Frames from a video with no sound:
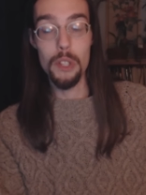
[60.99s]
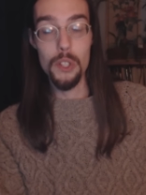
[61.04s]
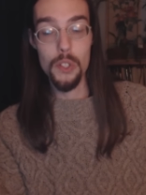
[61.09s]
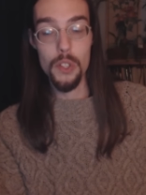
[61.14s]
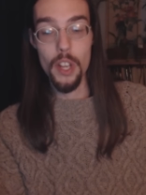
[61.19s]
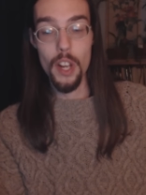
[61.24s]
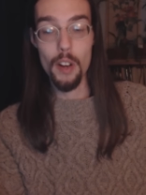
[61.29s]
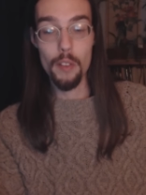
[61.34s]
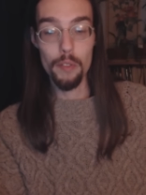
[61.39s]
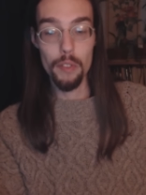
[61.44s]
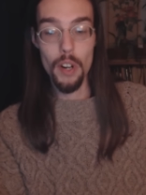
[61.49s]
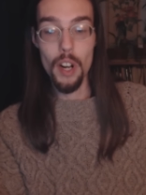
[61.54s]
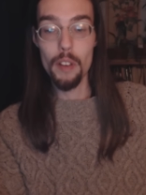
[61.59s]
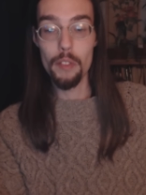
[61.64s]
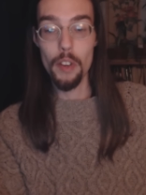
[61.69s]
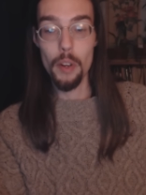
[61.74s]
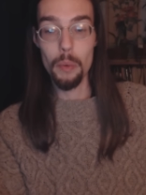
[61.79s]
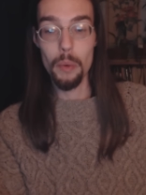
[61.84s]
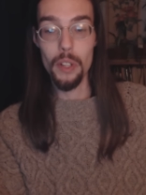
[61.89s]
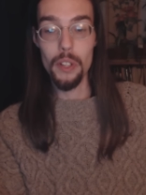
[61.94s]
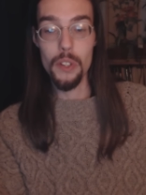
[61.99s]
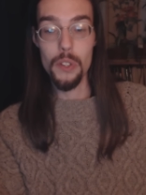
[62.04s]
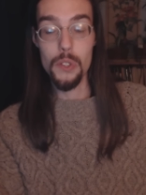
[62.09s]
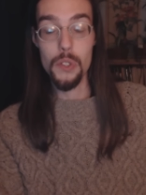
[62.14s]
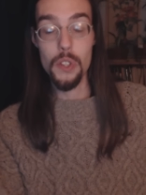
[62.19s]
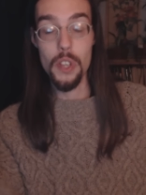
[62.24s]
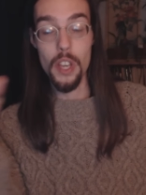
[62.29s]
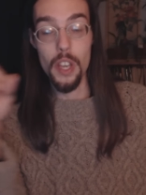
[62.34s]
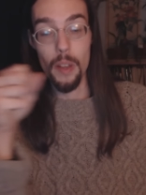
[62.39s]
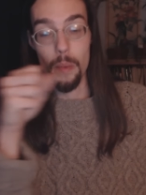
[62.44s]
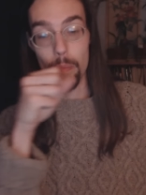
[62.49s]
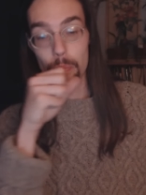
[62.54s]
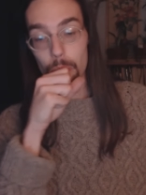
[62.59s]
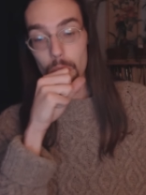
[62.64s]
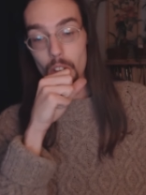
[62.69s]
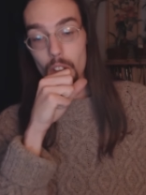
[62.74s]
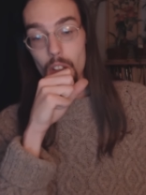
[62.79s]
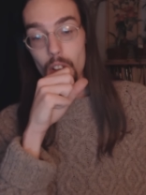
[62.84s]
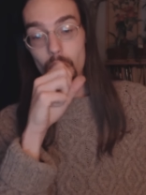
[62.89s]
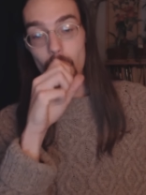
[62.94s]
It's there for everyone to see.
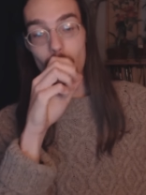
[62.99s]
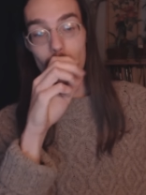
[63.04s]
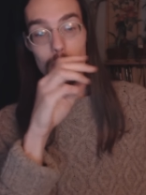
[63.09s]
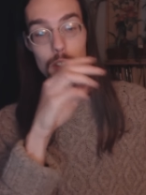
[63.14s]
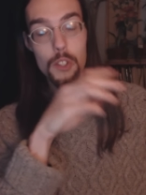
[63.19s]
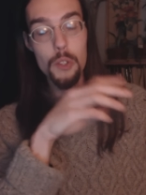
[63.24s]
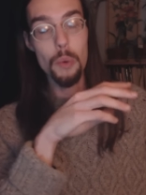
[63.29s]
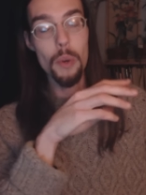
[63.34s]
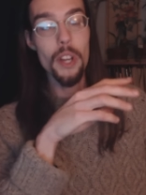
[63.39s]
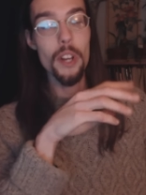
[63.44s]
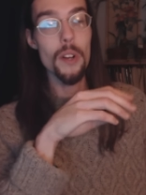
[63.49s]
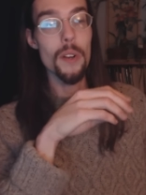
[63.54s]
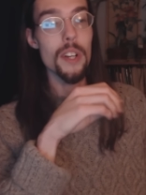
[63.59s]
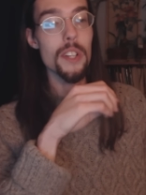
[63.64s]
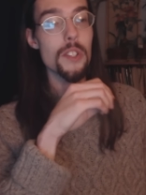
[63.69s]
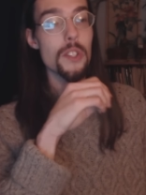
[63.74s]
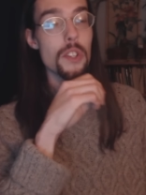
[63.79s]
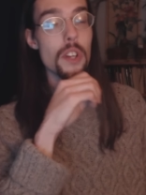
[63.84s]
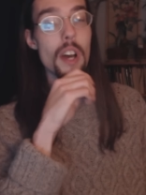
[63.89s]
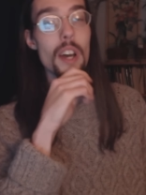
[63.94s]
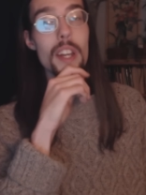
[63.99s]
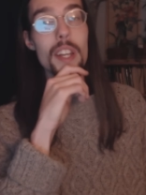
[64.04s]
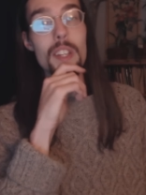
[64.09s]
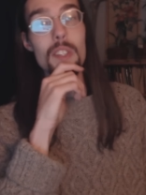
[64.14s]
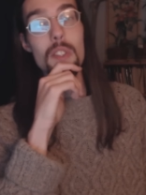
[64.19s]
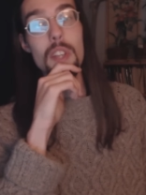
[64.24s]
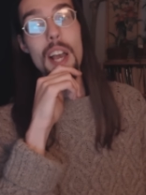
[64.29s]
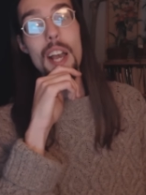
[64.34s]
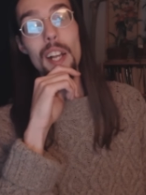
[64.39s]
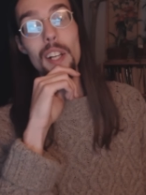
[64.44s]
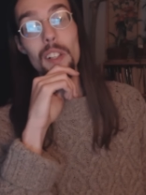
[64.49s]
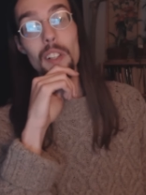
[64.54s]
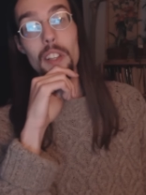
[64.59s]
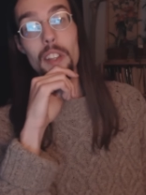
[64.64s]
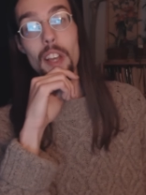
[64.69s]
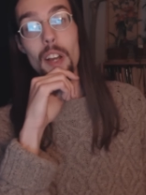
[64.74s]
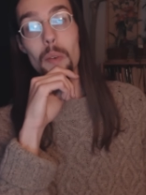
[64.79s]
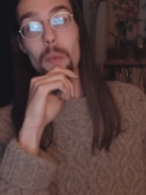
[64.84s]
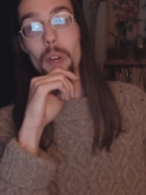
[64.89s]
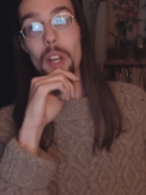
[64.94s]
On Twitter, it's not exactly
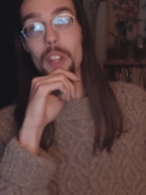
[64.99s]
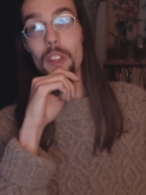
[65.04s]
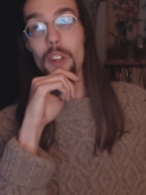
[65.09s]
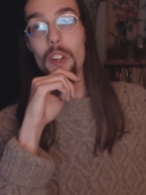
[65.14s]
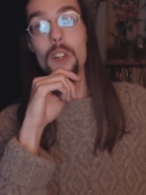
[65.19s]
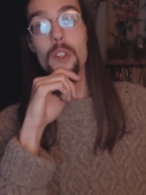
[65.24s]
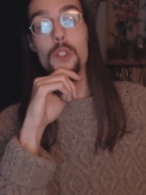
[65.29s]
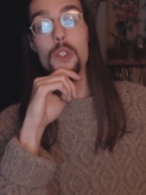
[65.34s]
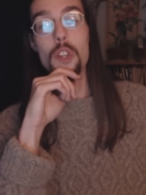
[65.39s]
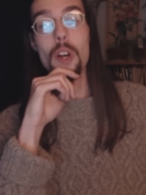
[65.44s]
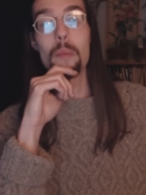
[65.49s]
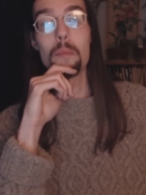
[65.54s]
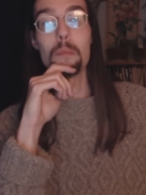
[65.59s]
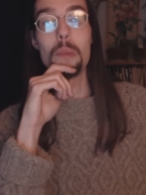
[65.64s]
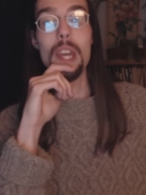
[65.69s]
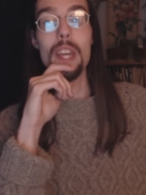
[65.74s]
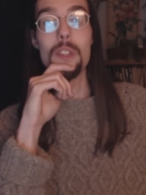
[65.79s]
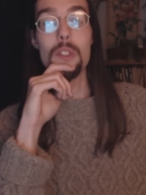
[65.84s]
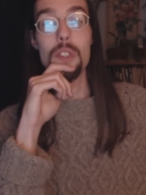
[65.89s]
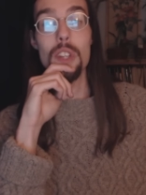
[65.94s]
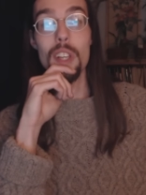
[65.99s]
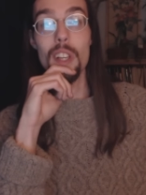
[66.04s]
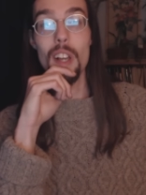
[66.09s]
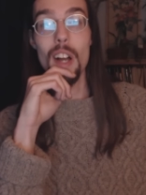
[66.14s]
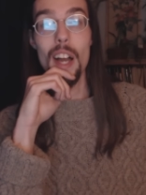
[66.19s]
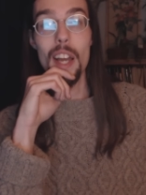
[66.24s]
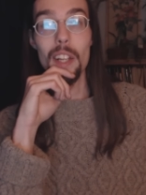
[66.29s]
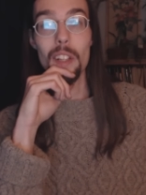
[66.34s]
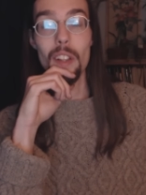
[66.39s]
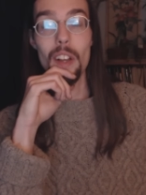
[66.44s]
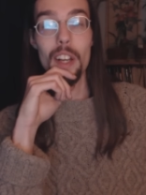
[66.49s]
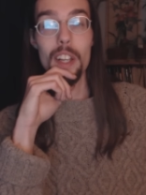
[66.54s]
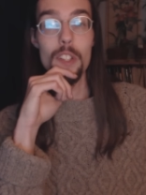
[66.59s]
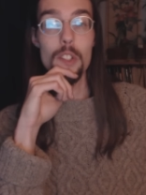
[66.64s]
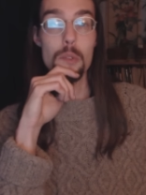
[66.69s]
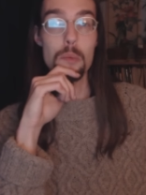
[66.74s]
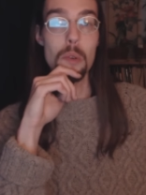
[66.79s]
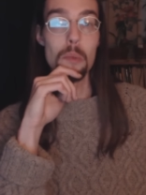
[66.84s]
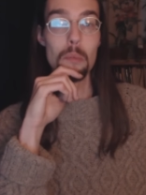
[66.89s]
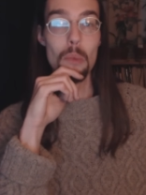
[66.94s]
that way. There are some basic
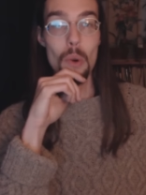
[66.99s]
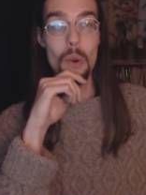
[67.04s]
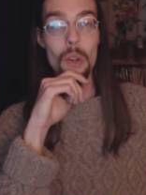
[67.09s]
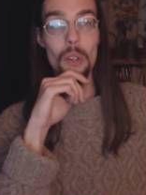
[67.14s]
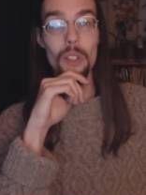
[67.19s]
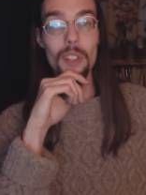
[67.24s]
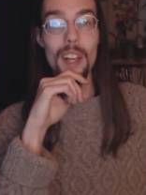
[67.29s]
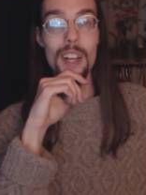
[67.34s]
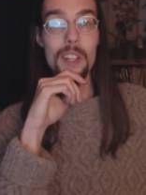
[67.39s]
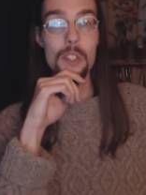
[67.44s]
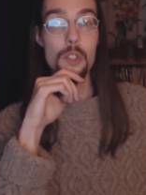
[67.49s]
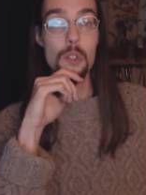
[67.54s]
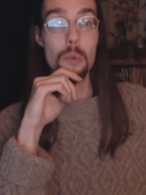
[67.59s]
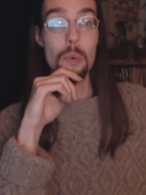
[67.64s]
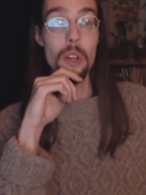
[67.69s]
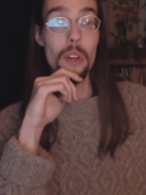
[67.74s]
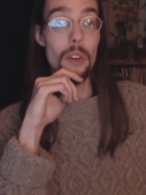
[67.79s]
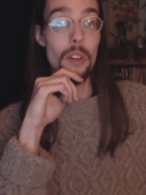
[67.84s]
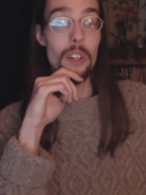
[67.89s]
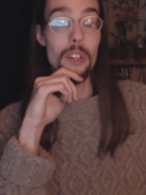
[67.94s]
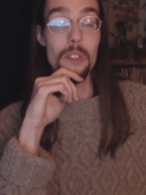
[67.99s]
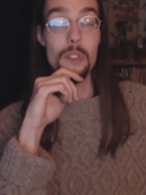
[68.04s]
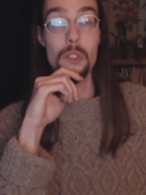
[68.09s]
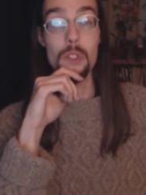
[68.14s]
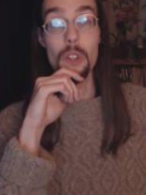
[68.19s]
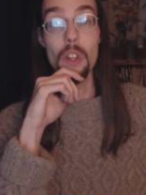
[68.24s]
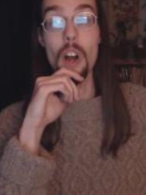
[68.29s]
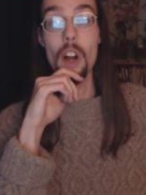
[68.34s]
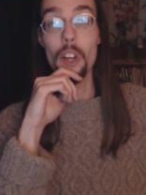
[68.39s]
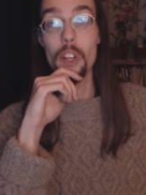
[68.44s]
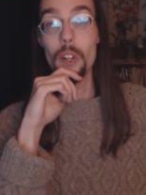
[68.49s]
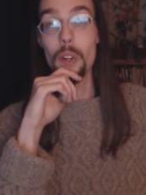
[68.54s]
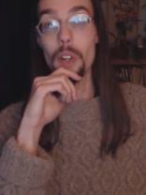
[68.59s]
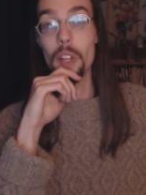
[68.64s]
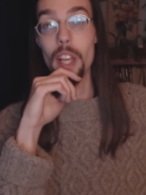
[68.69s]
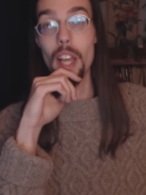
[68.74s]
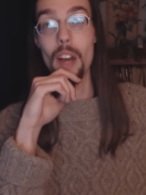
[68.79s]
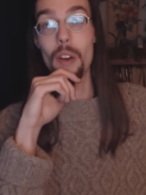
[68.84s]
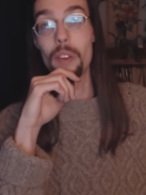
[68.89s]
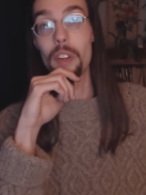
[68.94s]
guidelines, but more or less, Twitter can just lock your
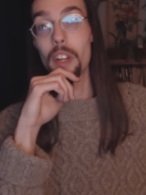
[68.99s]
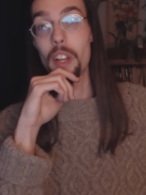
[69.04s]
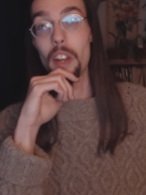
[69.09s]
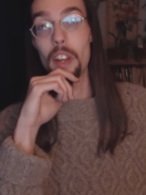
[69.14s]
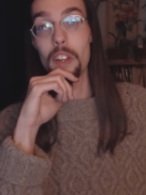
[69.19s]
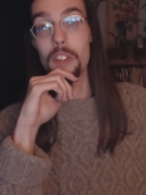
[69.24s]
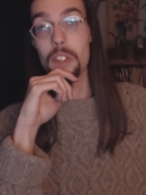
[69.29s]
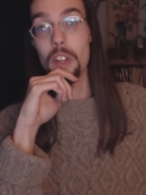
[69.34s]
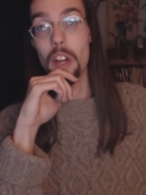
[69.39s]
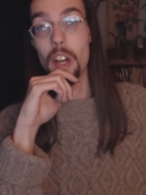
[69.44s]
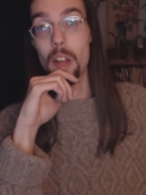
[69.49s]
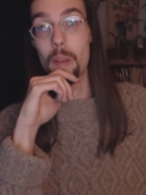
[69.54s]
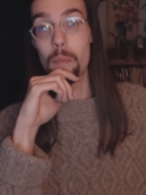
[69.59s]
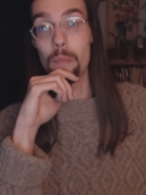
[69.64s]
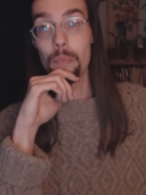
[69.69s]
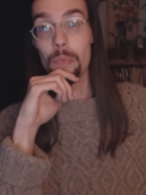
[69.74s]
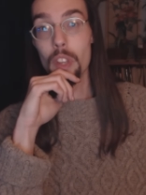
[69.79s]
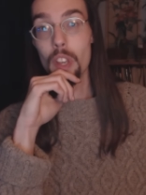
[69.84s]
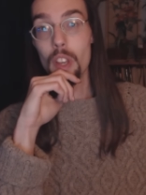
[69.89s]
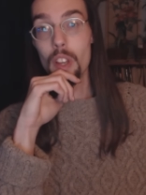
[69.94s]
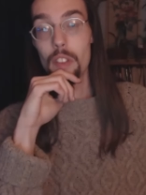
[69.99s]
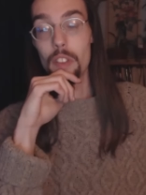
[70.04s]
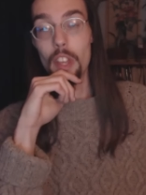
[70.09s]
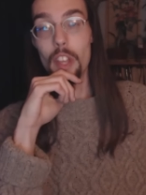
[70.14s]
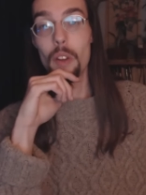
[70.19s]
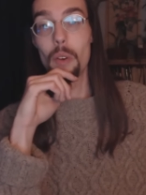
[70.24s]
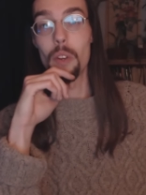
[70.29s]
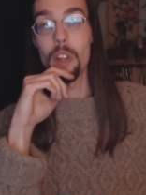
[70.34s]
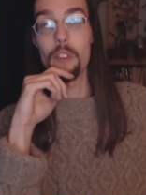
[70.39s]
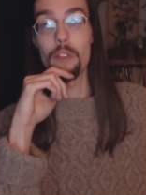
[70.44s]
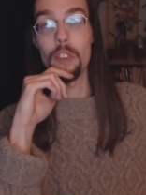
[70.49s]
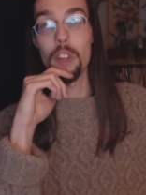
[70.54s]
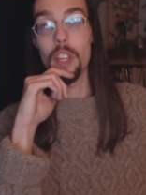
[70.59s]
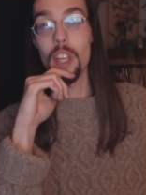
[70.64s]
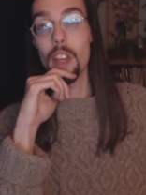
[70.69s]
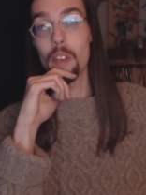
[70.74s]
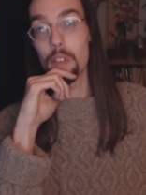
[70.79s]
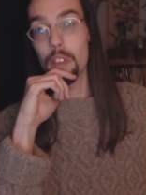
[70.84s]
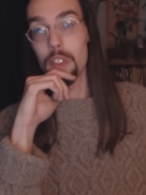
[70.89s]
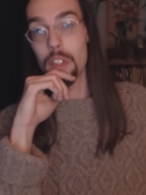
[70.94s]
account at any time. They don't even
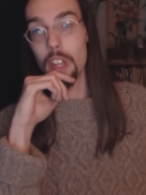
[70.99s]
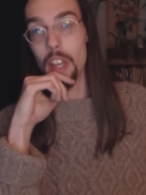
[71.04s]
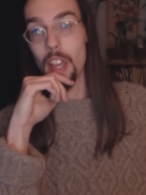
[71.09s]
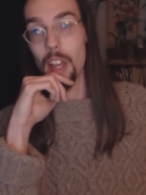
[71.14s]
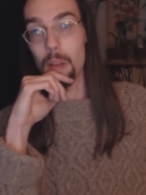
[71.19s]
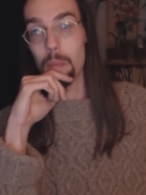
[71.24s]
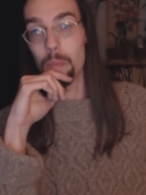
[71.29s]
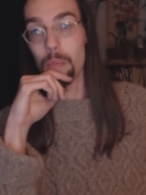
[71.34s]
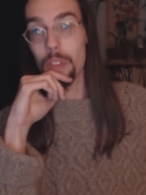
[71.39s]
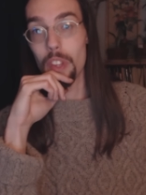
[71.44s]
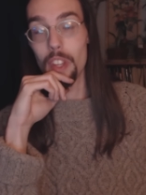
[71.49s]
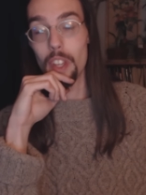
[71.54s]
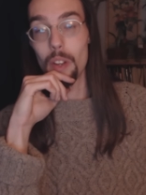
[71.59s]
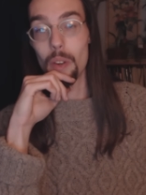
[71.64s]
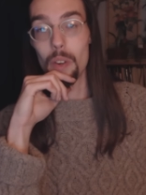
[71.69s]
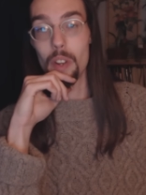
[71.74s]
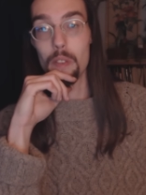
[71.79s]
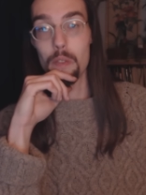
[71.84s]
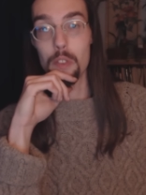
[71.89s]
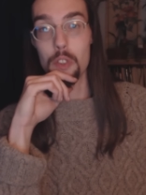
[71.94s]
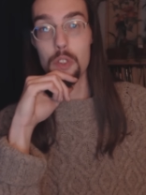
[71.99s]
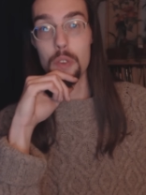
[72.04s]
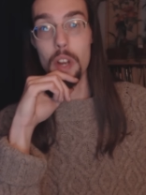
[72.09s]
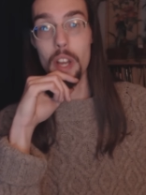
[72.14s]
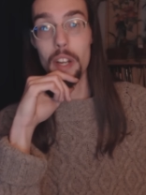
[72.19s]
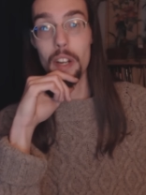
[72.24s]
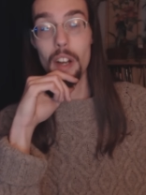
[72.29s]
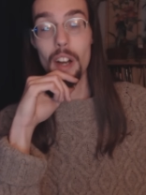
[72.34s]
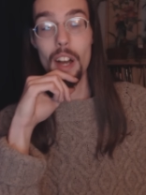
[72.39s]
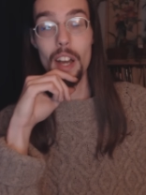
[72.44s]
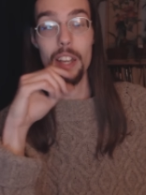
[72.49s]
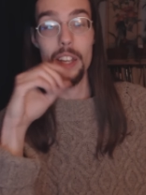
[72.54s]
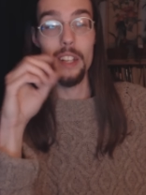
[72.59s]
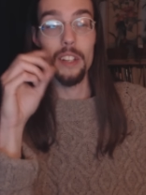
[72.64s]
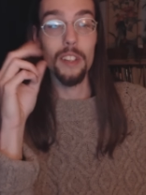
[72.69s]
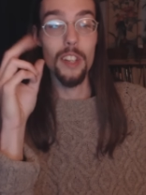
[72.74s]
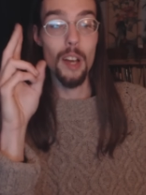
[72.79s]
give a damn, and they don't even try to hide it.